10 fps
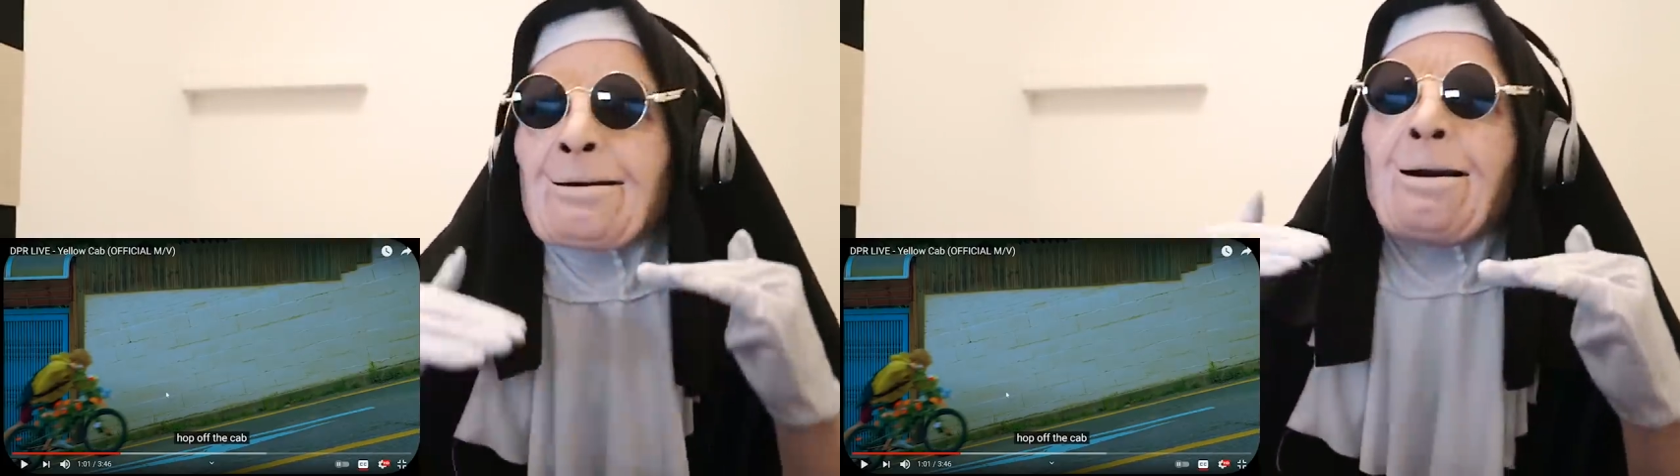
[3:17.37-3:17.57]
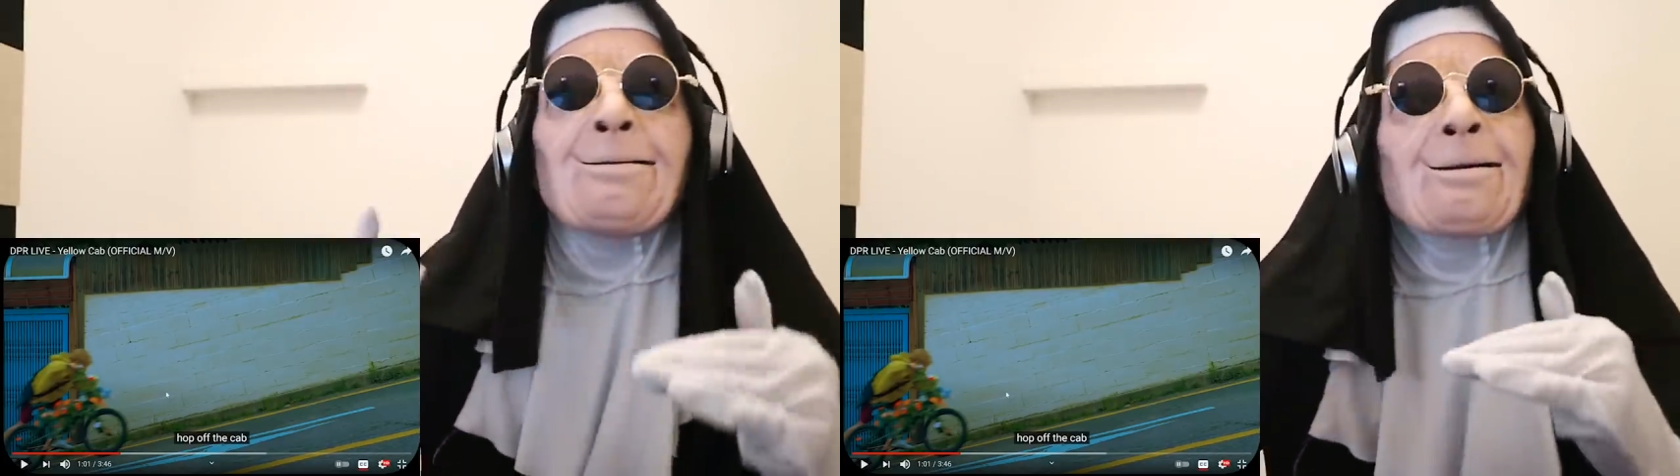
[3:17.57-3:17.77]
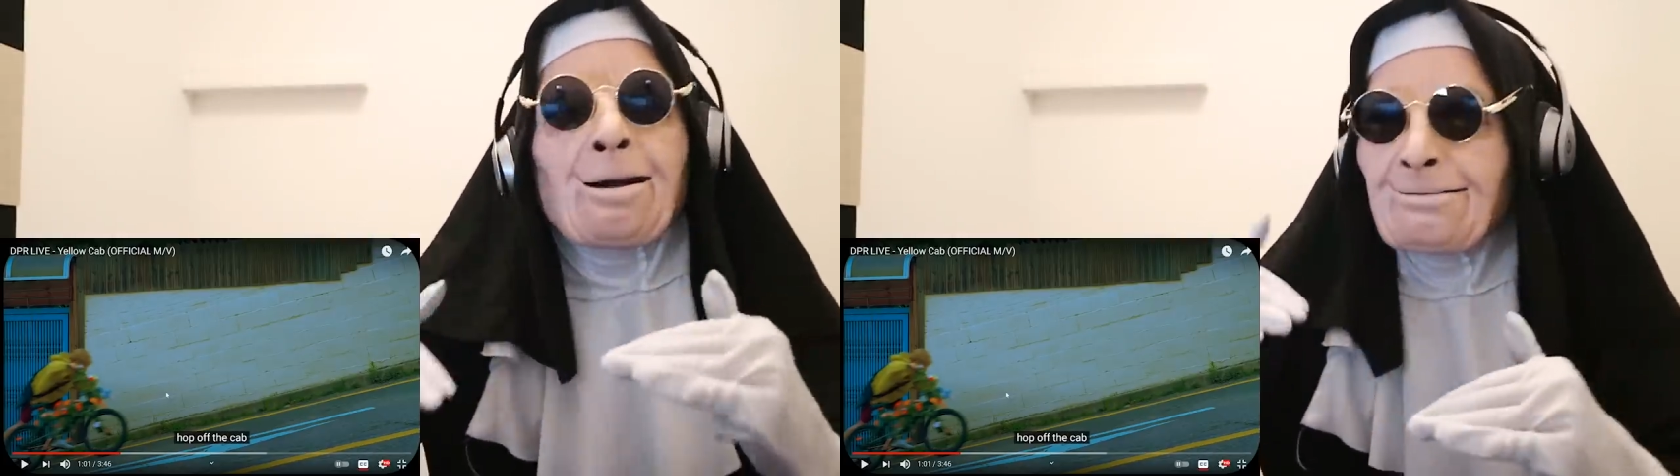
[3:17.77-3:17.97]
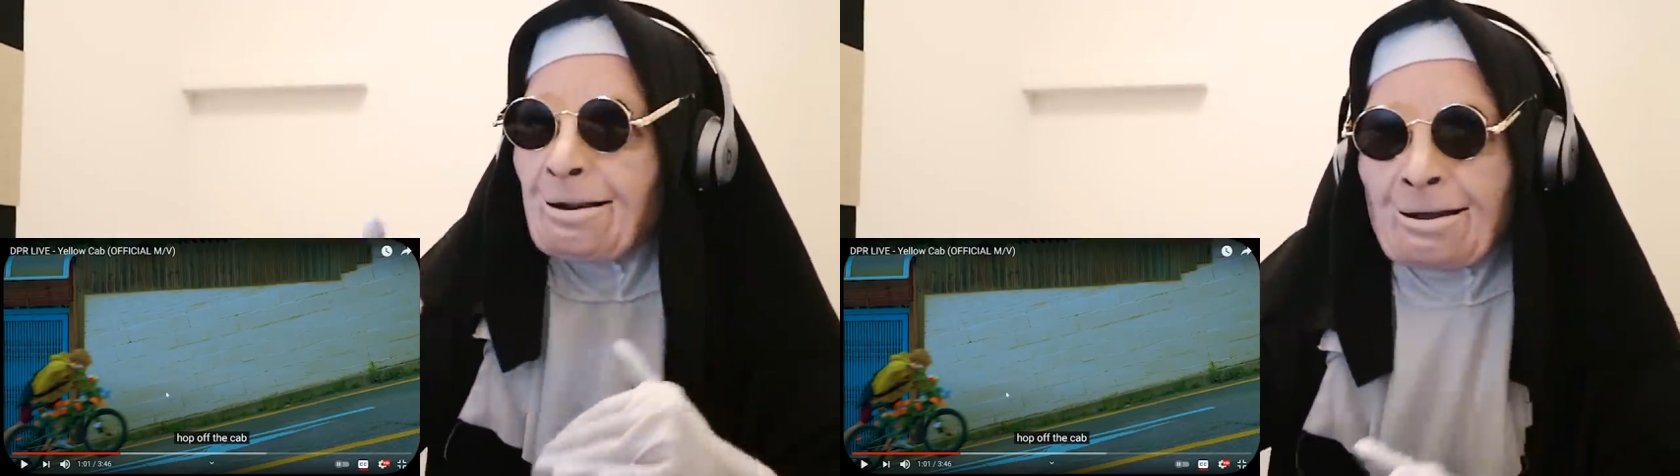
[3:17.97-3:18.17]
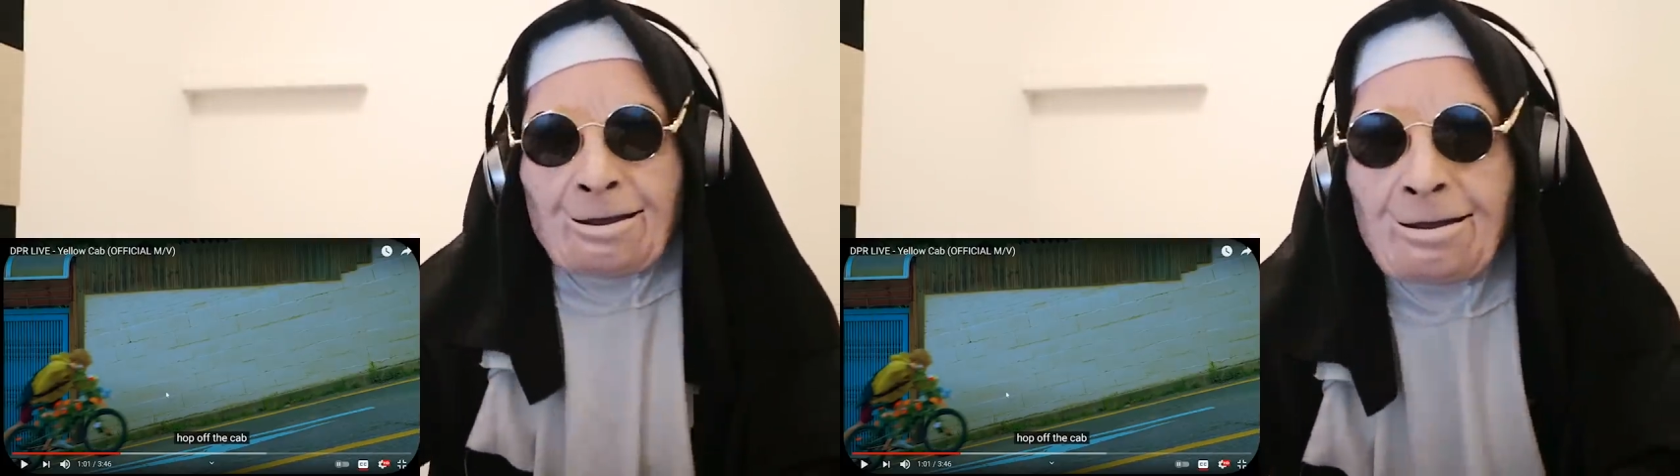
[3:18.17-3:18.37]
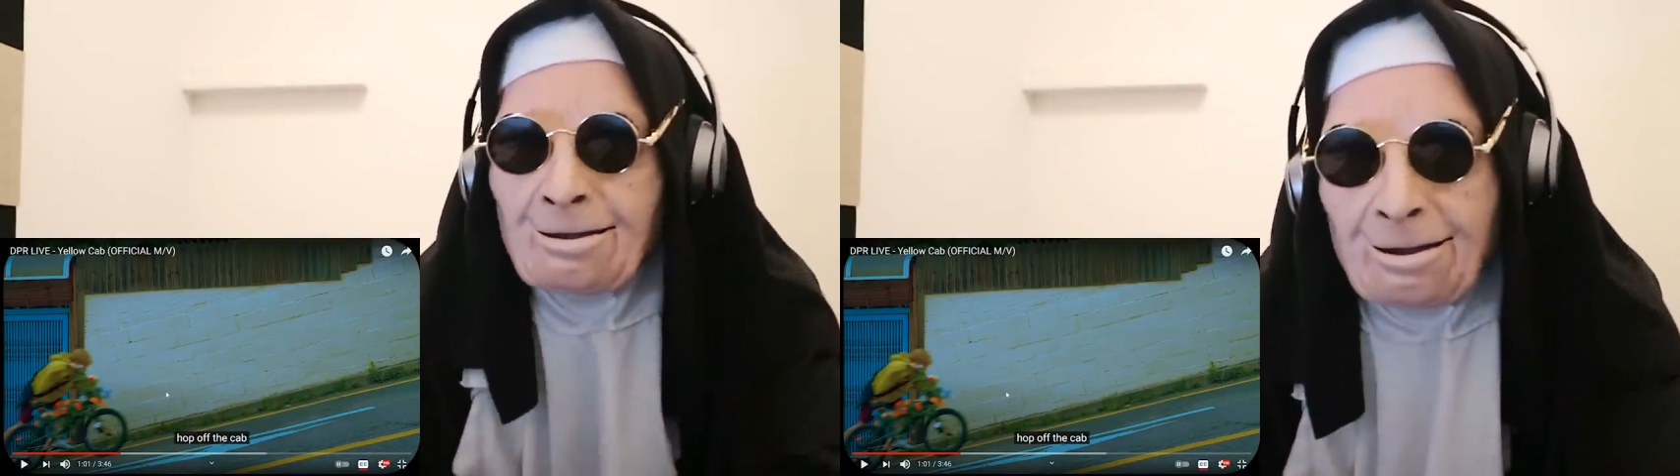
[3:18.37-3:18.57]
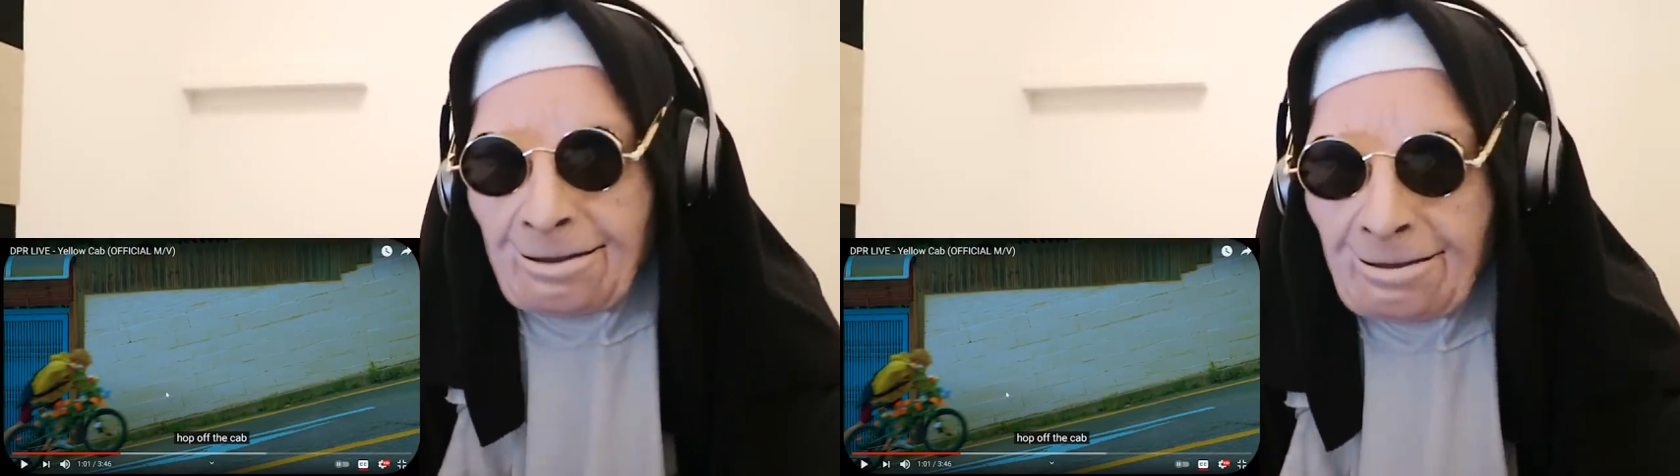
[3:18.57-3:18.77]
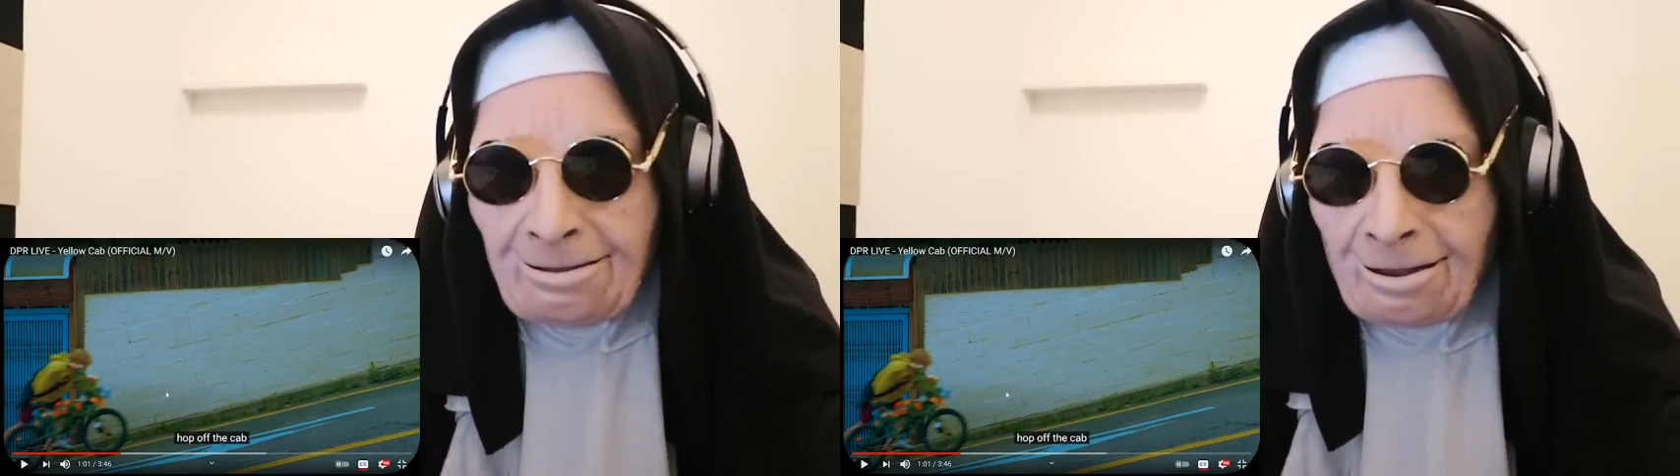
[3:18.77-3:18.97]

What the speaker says: but every time they exceed that too,